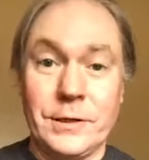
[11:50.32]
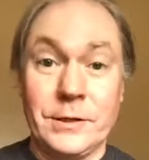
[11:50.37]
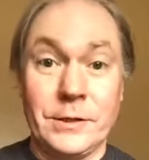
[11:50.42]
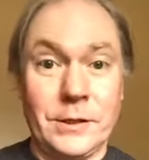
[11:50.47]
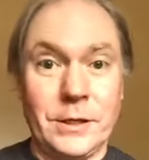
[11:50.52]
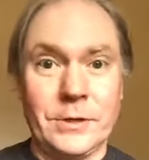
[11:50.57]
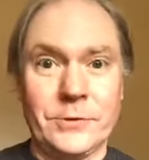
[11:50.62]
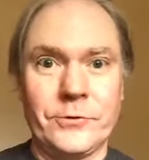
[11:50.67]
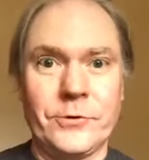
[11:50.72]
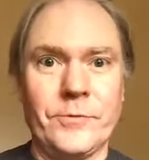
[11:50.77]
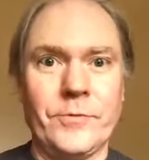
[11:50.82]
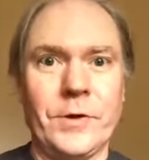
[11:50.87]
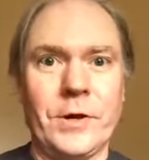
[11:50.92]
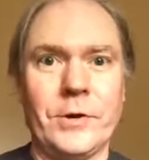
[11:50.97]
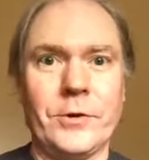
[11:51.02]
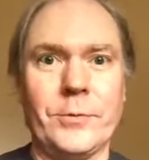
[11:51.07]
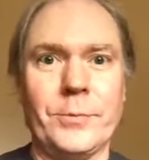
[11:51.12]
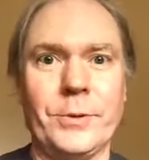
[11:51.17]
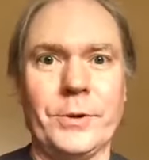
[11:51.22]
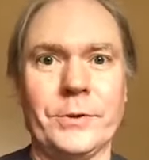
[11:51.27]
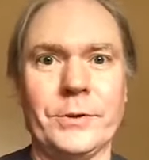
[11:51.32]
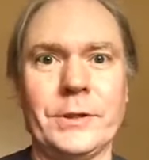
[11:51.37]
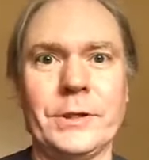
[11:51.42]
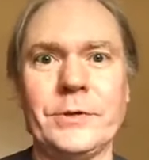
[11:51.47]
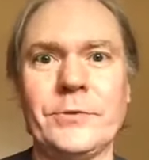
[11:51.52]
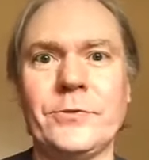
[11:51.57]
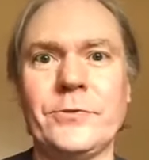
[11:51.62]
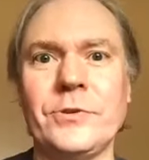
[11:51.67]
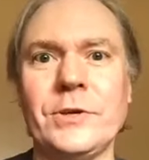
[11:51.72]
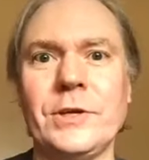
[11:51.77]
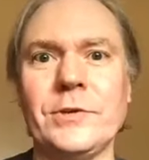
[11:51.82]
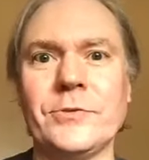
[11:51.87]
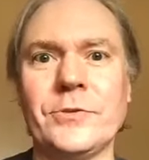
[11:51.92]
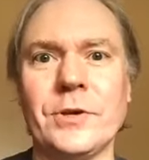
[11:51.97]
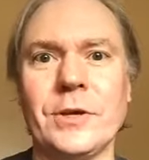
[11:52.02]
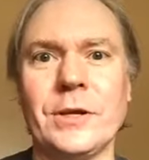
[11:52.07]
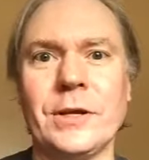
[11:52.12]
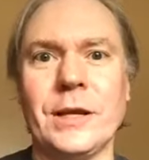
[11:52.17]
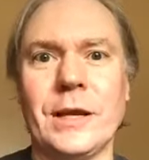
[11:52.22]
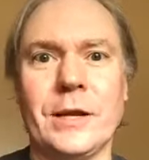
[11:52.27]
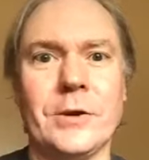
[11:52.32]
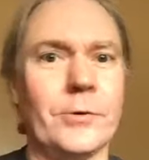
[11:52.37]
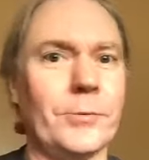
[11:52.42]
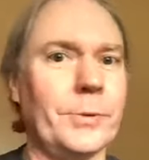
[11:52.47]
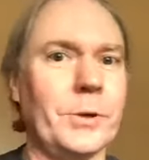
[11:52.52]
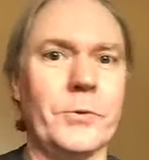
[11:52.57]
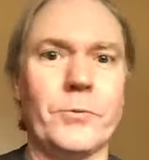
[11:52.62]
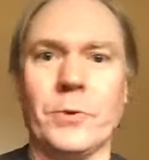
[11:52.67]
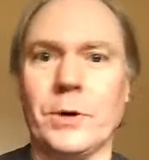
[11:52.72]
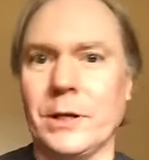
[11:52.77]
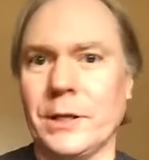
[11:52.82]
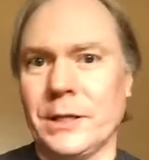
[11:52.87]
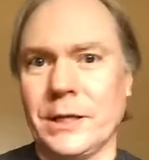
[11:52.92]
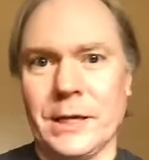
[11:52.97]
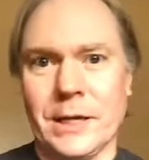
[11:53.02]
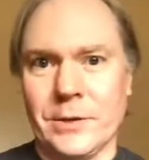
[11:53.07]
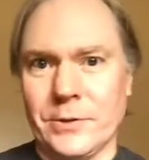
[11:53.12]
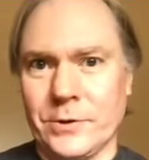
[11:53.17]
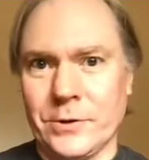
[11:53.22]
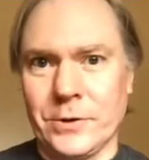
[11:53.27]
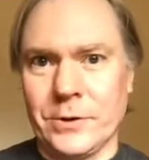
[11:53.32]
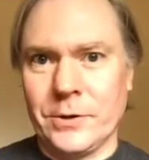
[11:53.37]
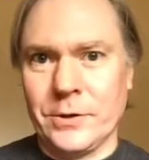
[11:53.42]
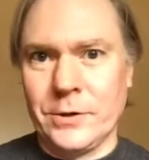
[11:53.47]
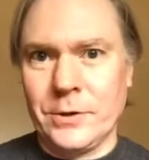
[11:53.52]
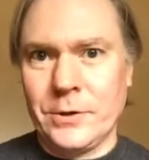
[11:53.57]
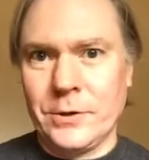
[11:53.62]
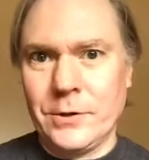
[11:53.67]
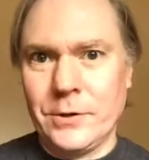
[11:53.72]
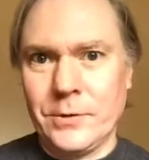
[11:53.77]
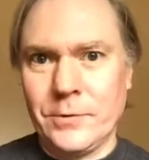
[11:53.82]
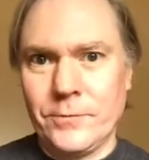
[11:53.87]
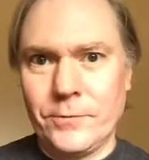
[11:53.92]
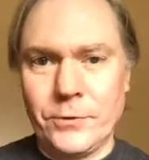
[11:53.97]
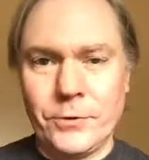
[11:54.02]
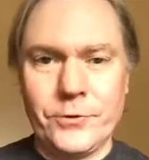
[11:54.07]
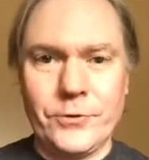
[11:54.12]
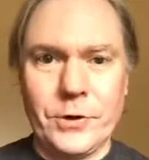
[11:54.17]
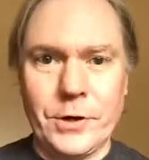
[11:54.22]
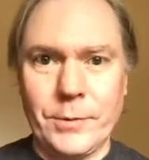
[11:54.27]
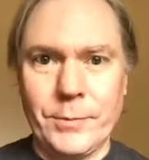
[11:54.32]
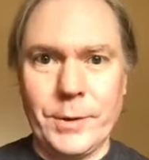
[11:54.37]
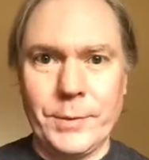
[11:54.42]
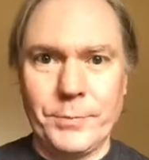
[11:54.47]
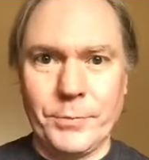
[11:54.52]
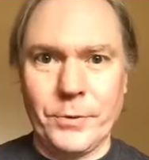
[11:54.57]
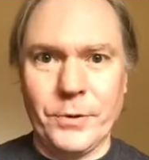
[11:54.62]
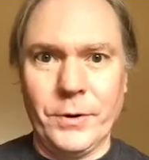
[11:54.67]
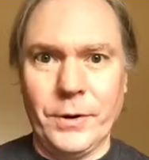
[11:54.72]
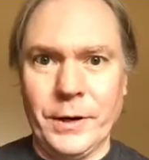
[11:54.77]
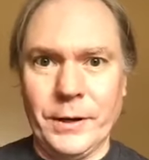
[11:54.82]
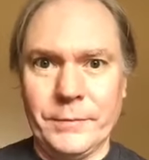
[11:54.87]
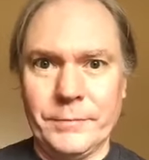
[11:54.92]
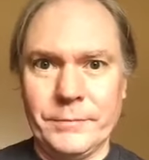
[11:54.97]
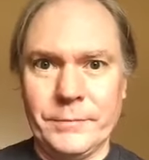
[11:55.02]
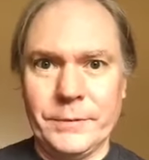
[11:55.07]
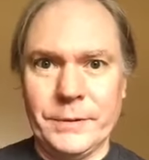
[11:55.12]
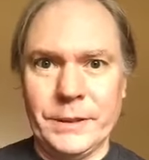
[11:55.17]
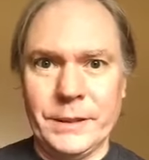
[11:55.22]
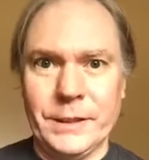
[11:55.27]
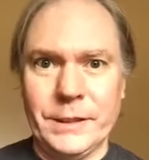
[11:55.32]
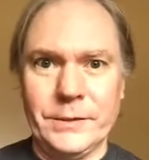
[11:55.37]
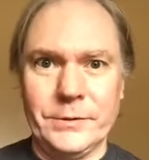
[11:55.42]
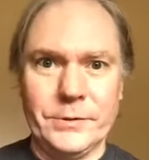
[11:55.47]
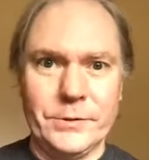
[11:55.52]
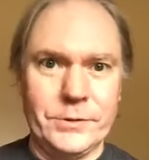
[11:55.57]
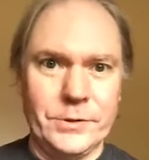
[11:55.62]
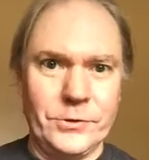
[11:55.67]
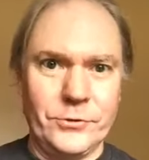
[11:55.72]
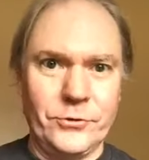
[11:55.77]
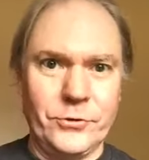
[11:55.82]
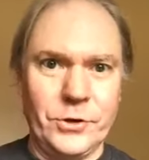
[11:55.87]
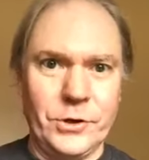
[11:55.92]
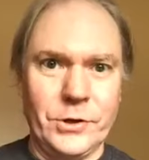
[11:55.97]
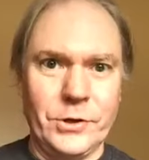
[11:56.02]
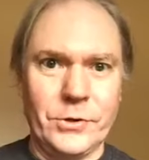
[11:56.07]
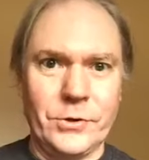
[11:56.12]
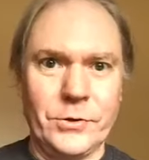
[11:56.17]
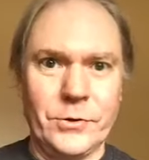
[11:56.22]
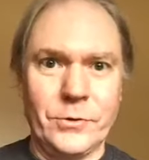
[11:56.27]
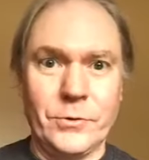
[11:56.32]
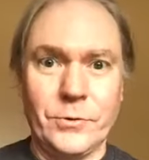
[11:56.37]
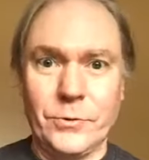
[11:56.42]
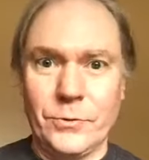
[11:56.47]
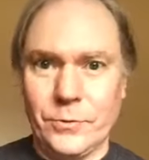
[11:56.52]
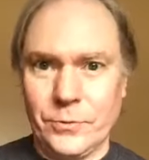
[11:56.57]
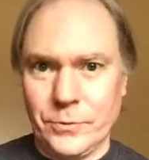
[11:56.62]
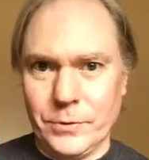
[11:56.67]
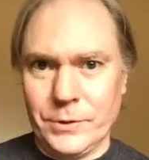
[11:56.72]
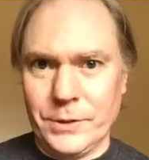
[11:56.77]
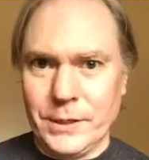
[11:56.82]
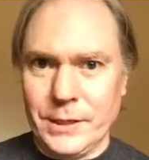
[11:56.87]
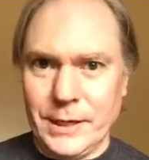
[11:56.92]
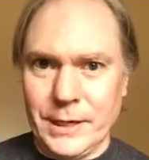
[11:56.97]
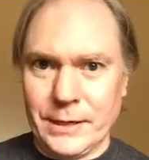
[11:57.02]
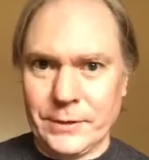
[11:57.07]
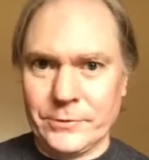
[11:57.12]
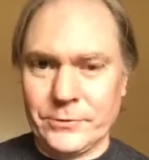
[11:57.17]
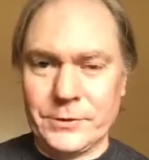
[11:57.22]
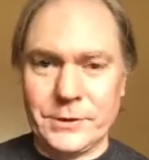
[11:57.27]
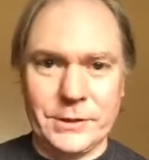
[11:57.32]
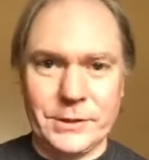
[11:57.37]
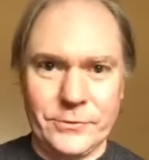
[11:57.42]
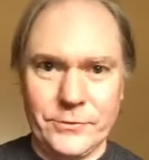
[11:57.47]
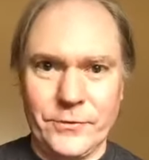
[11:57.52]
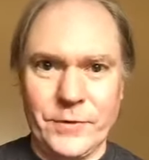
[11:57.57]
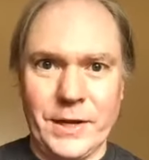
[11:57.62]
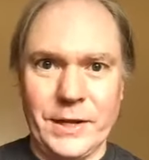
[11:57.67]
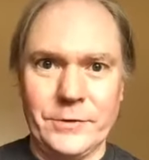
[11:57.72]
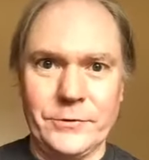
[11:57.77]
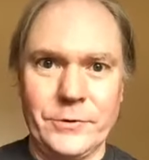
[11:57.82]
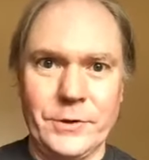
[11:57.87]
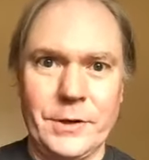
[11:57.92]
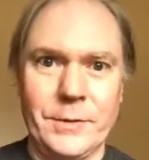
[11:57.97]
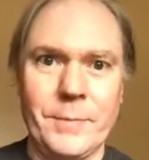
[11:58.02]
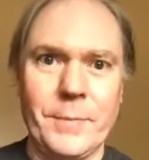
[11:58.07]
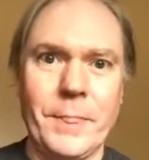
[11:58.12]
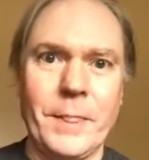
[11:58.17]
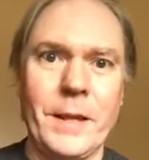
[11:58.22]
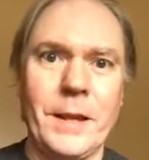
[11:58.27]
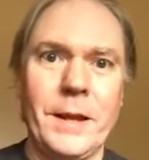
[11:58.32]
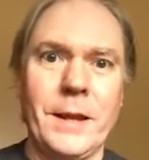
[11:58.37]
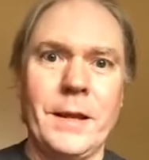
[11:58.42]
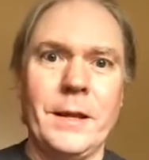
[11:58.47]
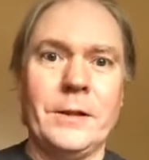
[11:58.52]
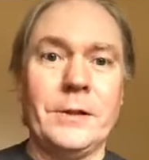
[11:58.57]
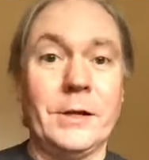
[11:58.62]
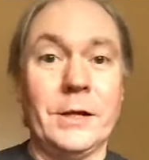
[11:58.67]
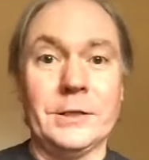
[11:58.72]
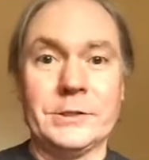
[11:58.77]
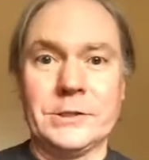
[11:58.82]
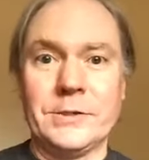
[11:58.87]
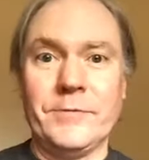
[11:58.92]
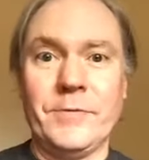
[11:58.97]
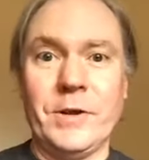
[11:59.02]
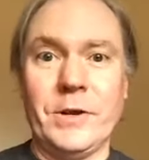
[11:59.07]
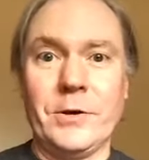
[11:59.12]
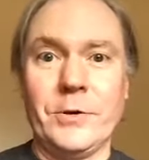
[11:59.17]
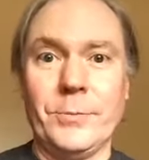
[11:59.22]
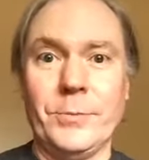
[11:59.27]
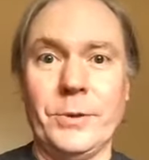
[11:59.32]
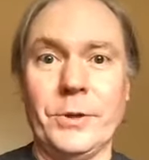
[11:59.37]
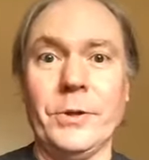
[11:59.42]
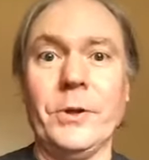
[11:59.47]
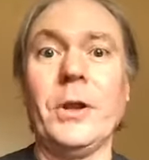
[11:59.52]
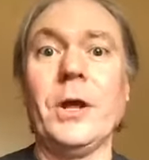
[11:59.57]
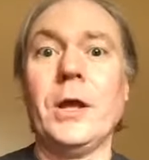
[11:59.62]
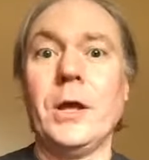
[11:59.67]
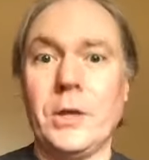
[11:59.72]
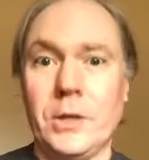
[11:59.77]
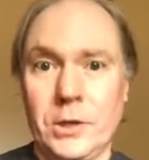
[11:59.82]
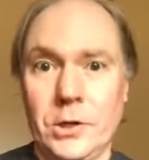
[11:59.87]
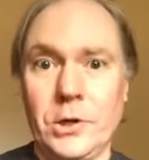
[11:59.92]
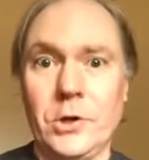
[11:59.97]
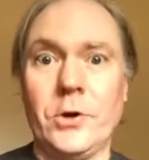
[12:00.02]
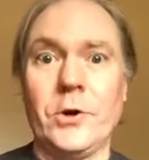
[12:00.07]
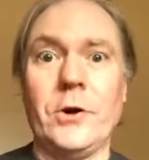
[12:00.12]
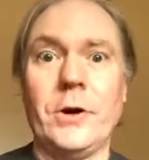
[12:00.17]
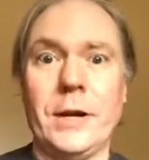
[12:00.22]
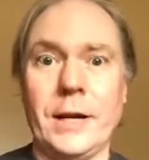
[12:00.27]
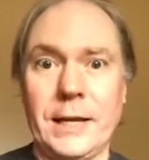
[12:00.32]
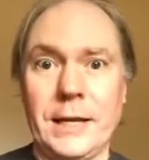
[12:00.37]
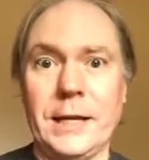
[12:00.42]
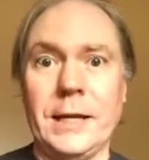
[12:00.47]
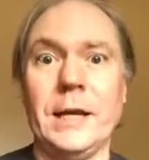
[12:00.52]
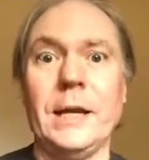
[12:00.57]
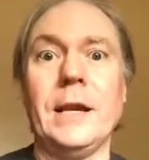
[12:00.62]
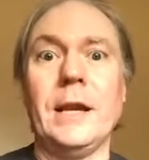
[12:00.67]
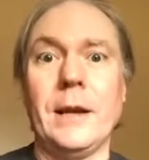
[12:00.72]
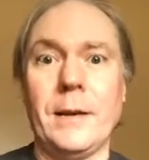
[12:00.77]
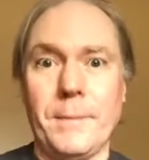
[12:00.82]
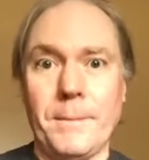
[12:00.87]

lost to Vanderbilt this season and will be one or the other for Jeremy Pruitt, either this year or the next, let's face it. Lost to Vanderbilt, you're in